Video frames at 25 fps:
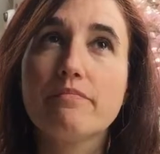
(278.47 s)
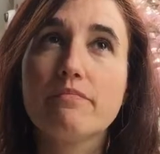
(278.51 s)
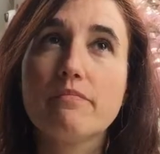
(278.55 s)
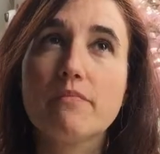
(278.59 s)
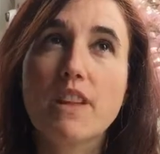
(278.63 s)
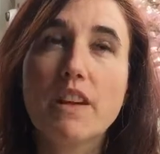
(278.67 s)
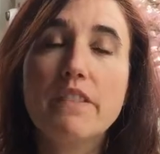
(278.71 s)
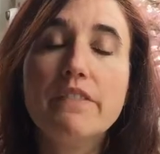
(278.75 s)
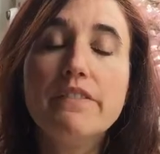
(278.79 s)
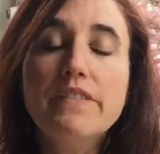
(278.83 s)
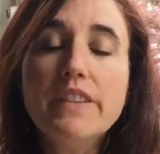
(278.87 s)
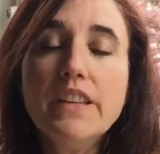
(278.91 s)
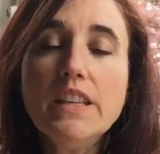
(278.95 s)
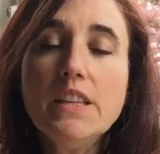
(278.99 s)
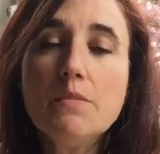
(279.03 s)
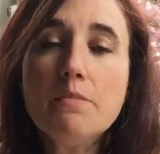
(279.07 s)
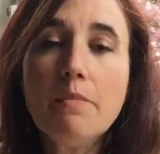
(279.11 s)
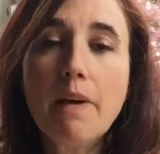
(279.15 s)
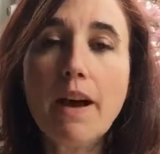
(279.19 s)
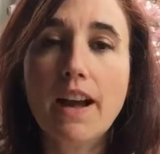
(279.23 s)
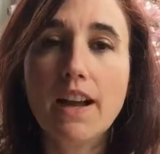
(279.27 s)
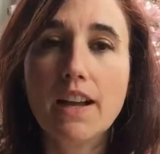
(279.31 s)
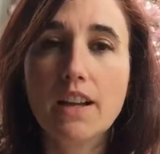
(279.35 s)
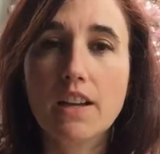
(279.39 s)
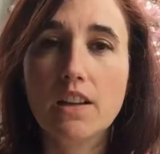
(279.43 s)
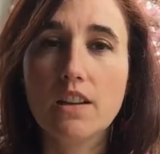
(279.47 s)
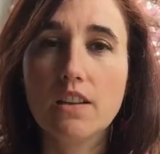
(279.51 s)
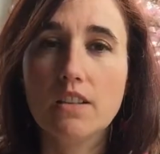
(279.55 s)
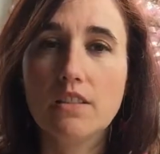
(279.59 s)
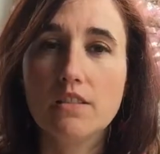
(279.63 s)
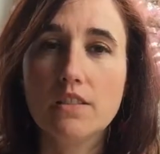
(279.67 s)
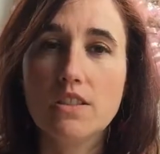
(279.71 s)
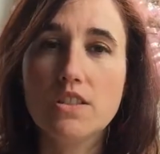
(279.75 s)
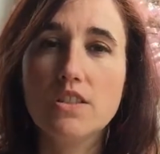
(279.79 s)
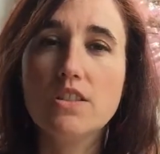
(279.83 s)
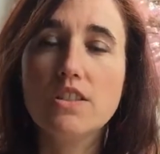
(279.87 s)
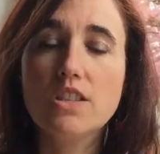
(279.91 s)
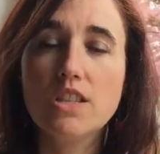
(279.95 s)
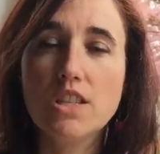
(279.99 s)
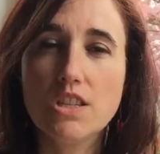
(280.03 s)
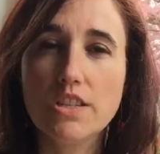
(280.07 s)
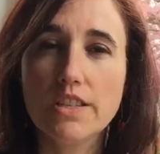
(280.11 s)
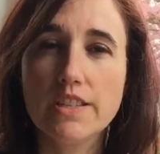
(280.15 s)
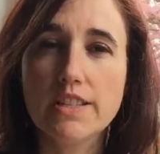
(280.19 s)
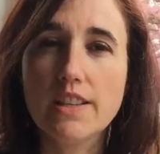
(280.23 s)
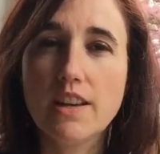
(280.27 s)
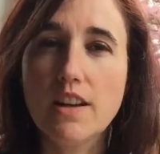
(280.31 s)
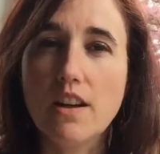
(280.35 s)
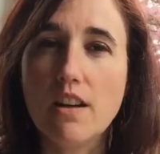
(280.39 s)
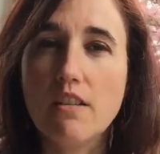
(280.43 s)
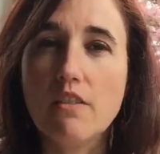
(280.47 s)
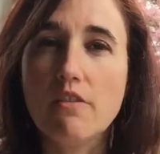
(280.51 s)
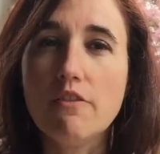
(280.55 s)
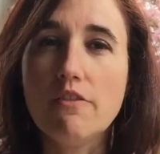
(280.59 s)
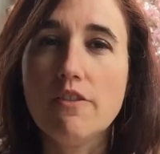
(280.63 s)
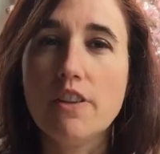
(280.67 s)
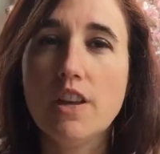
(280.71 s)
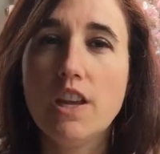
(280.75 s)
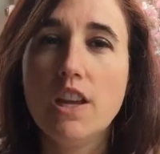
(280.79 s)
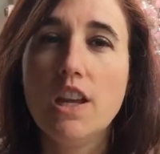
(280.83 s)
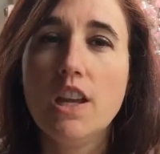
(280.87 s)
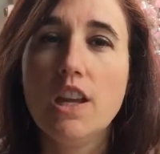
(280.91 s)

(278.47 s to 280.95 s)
feedback to yourself,